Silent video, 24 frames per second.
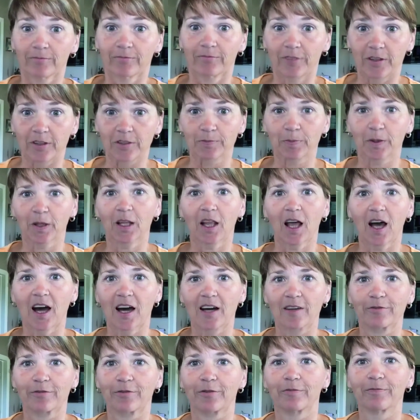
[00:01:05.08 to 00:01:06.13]
Facebook
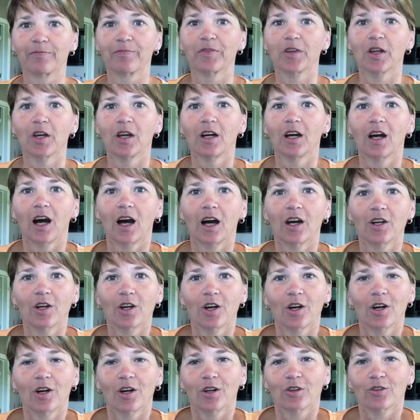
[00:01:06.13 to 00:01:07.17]
Live.
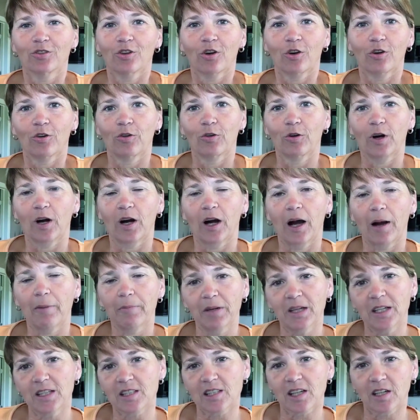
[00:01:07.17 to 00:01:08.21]
So I'm
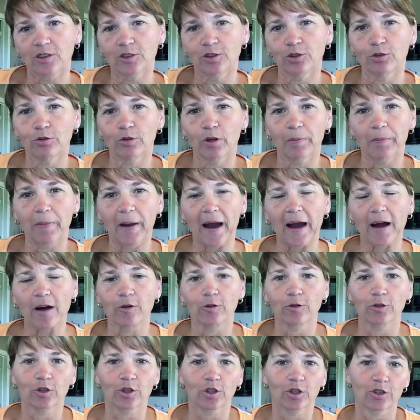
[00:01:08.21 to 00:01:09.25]
going to tell you
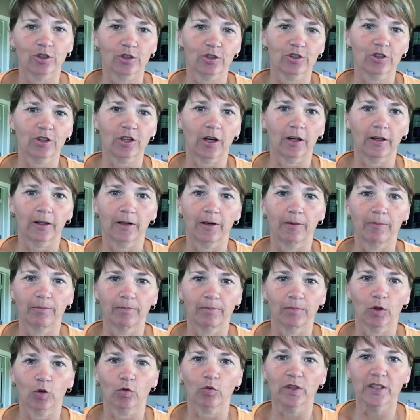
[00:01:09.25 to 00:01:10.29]
about
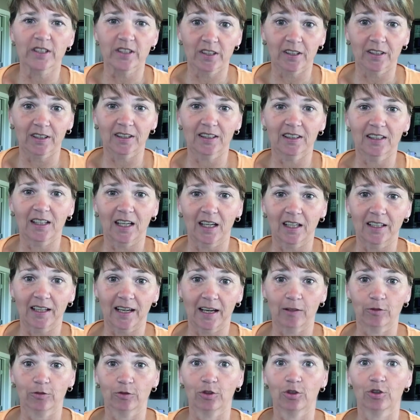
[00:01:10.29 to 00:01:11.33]
some recently
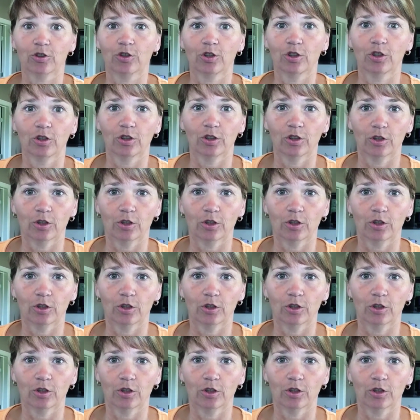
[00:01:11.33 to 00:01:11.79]
announced